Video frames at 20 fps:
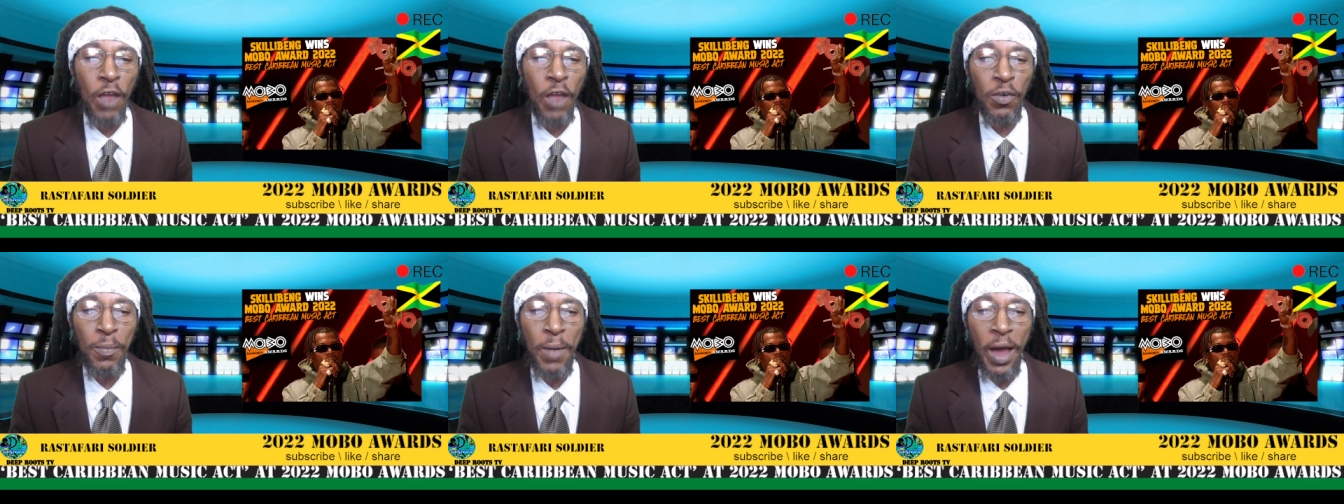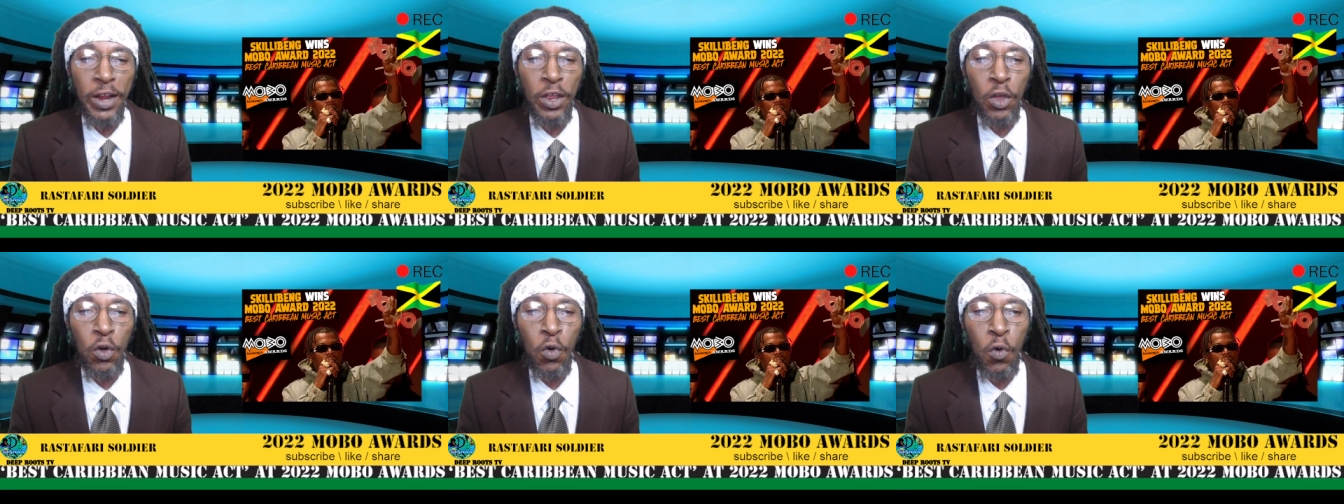
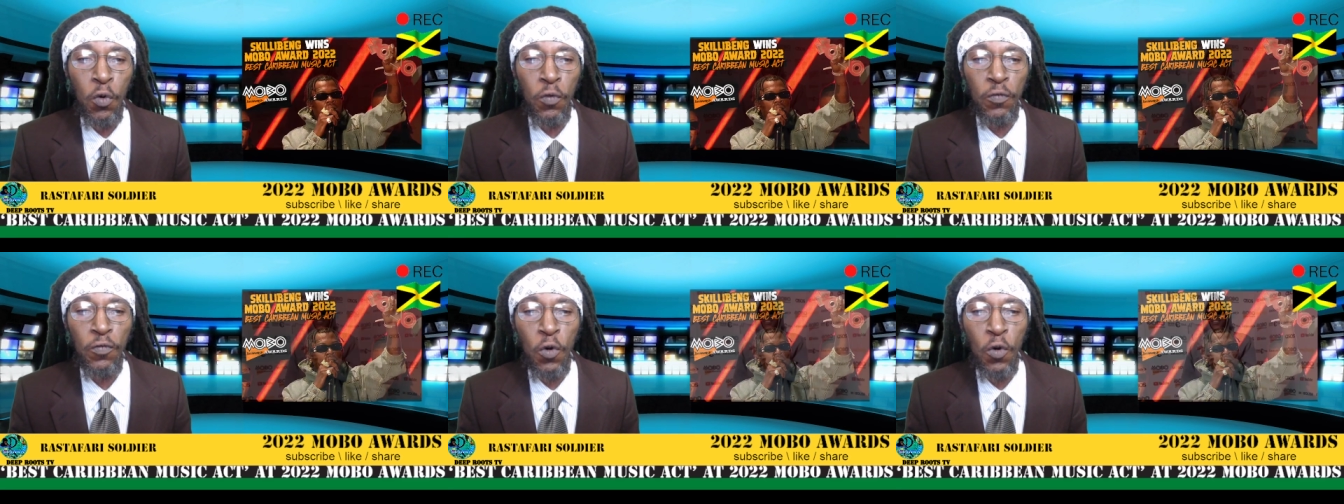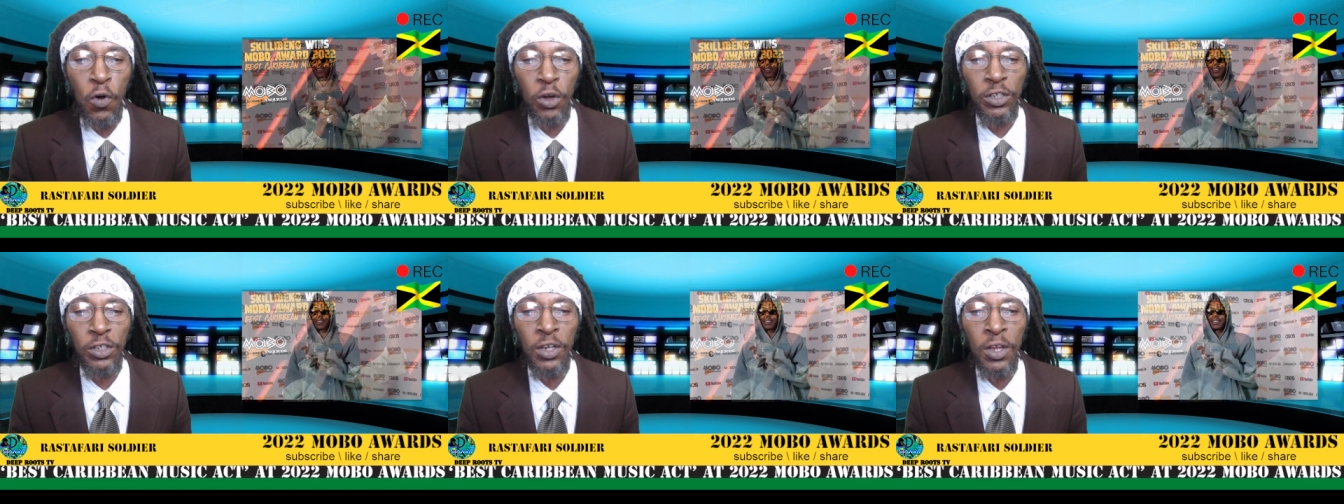everybody who
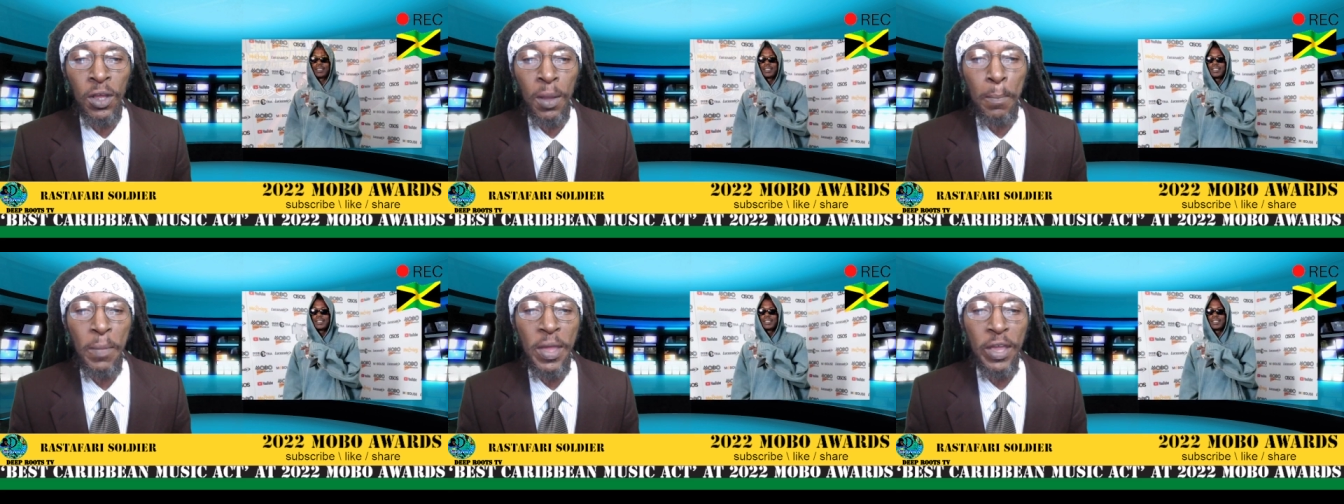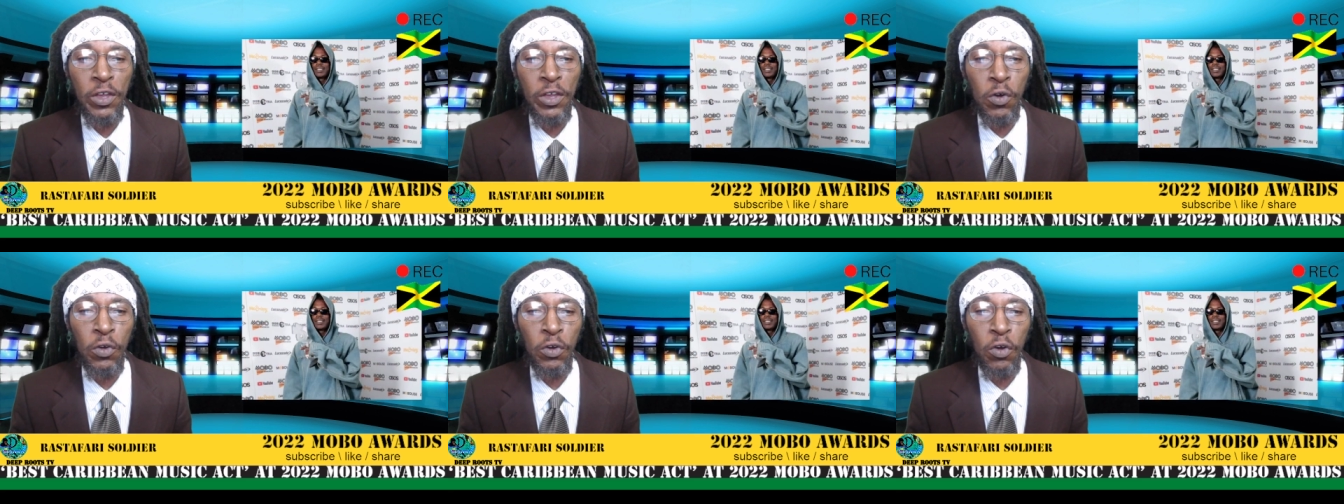vote,
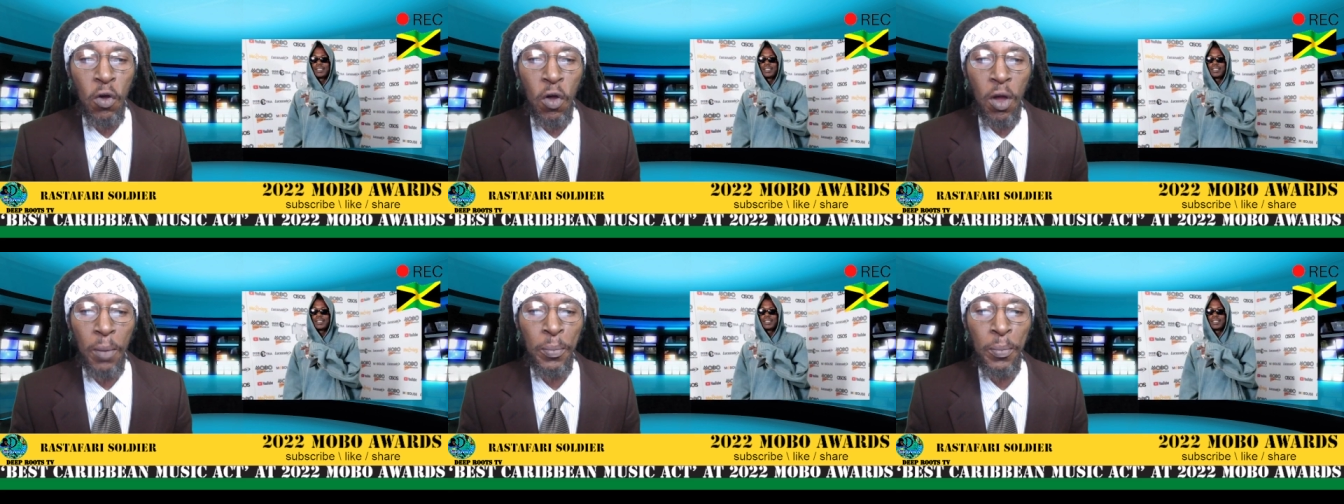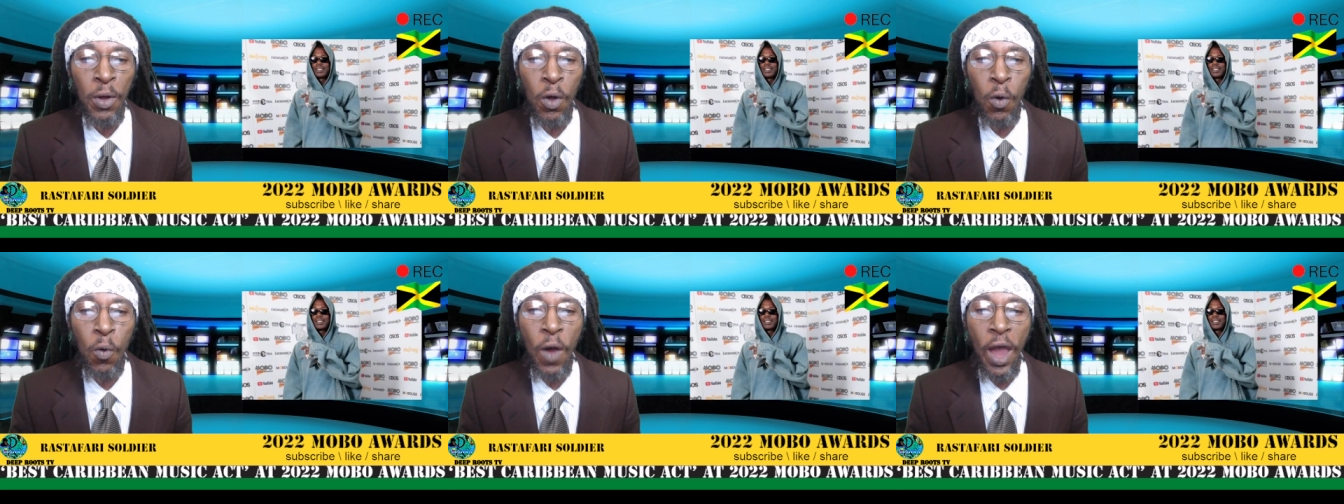big you
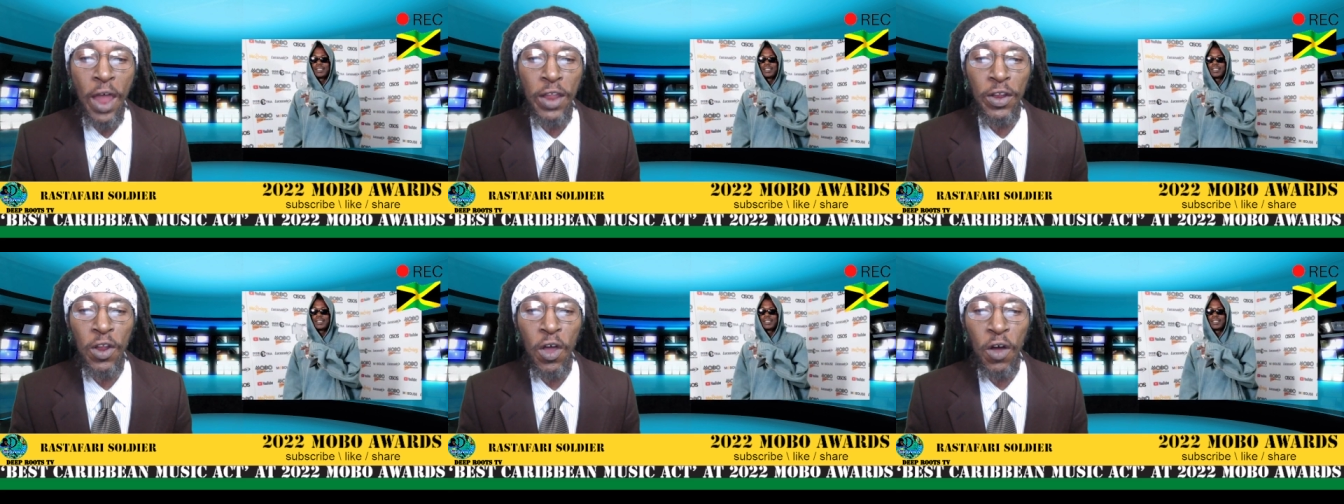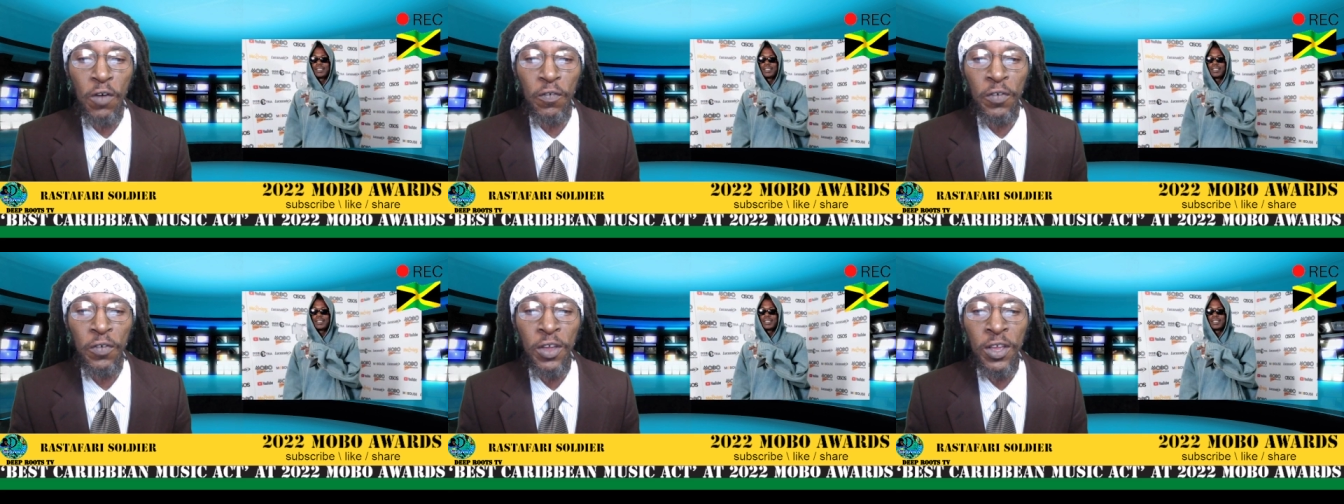know, one
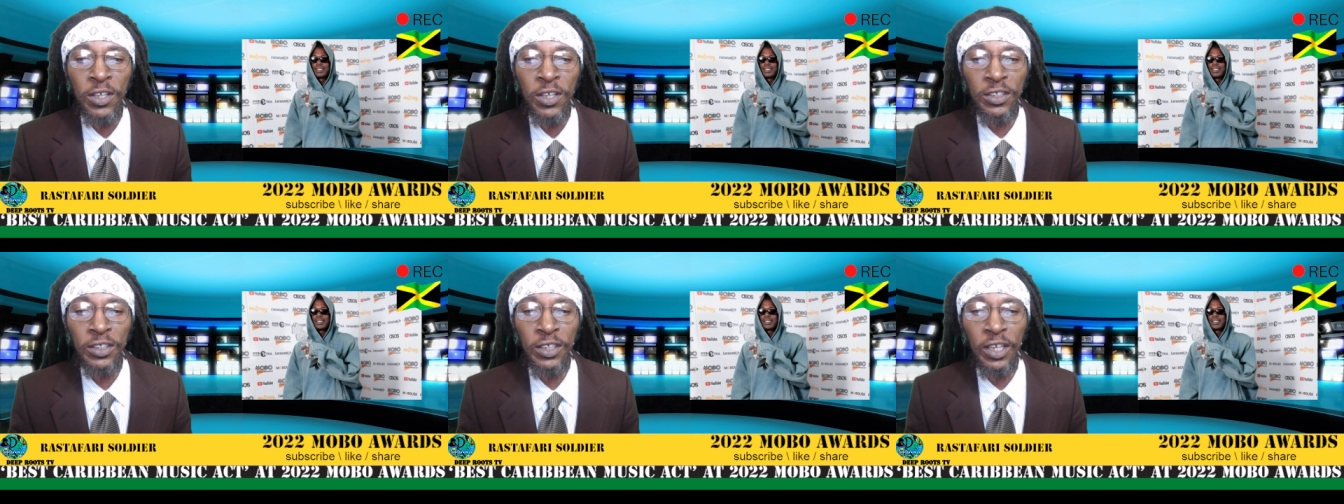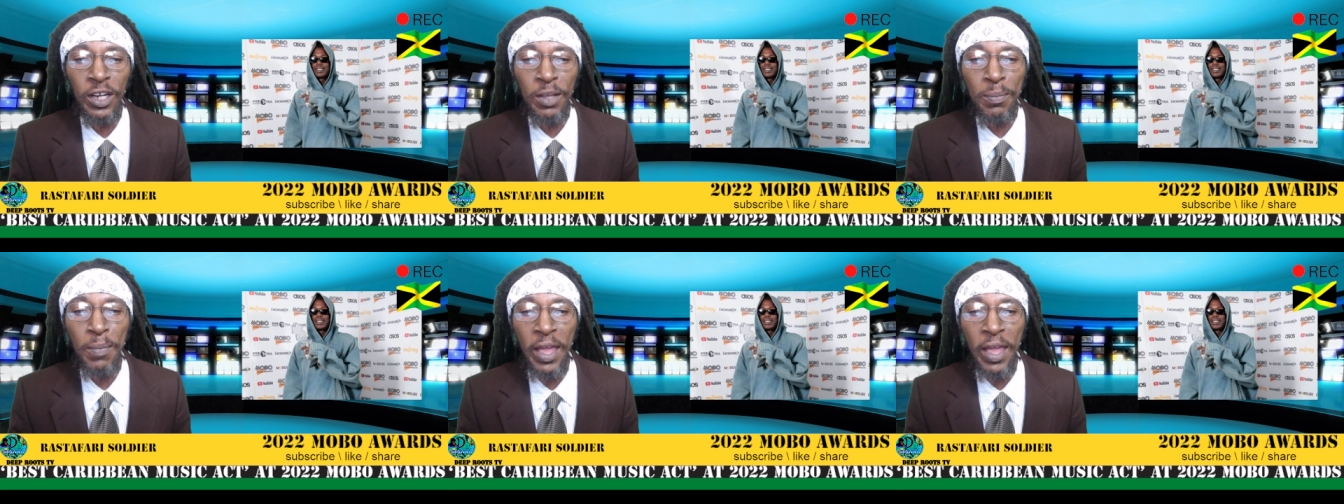love,
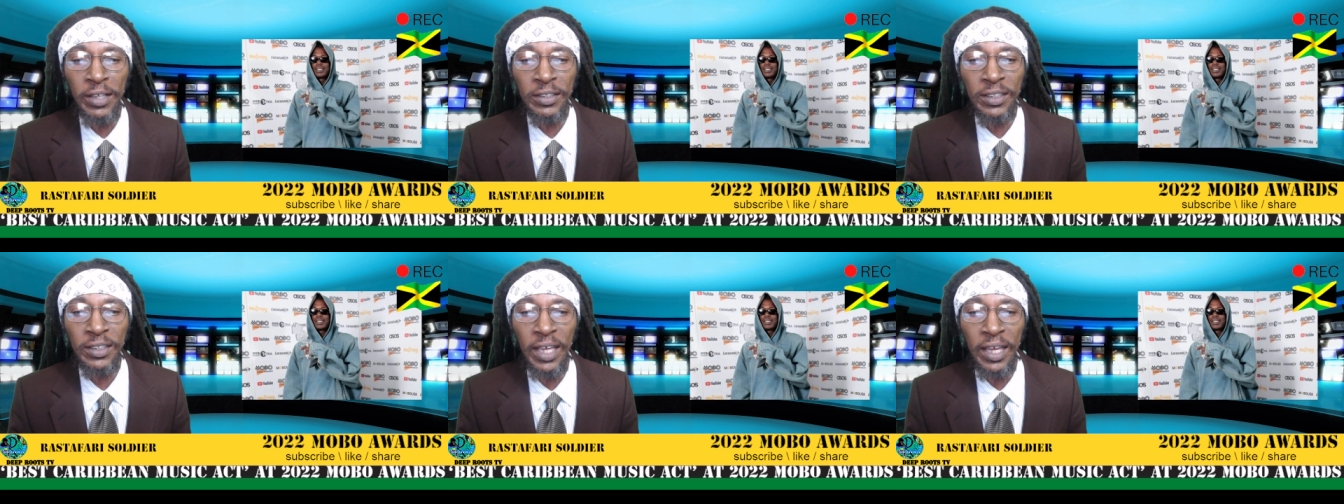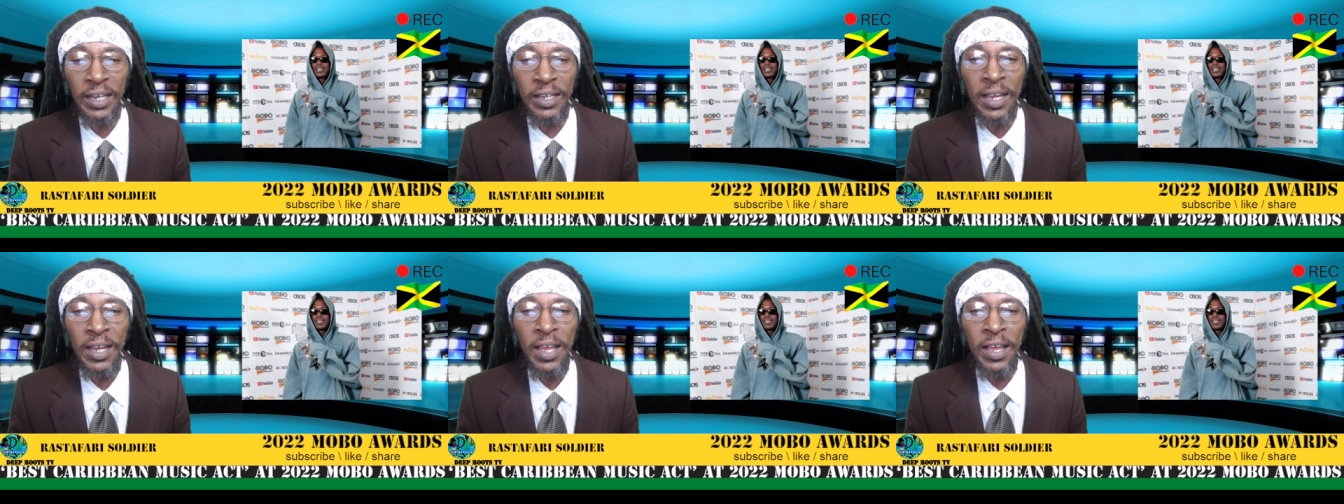Skillibeng
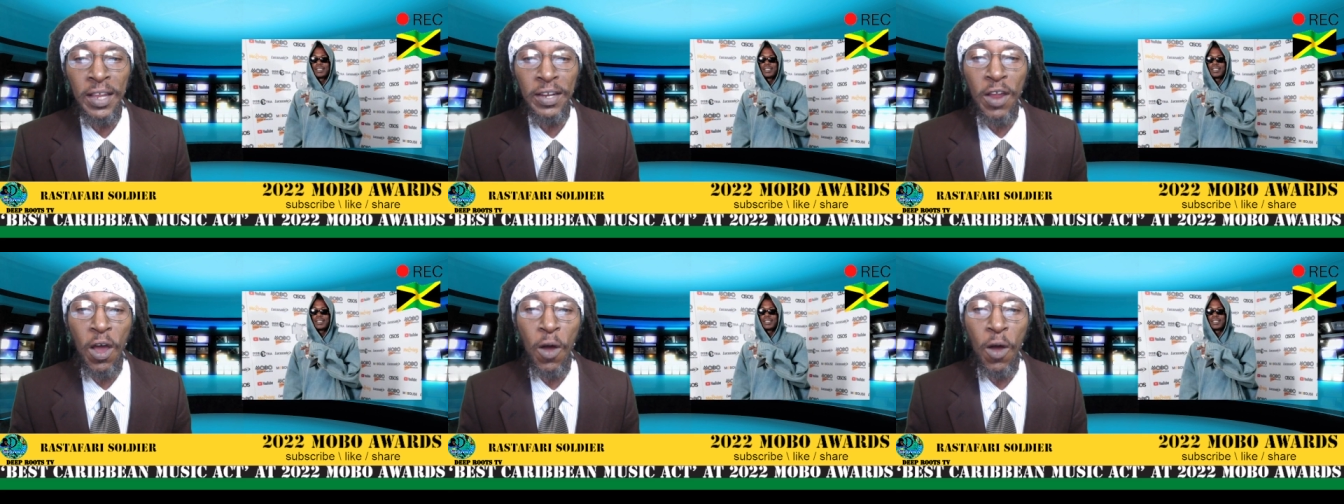said.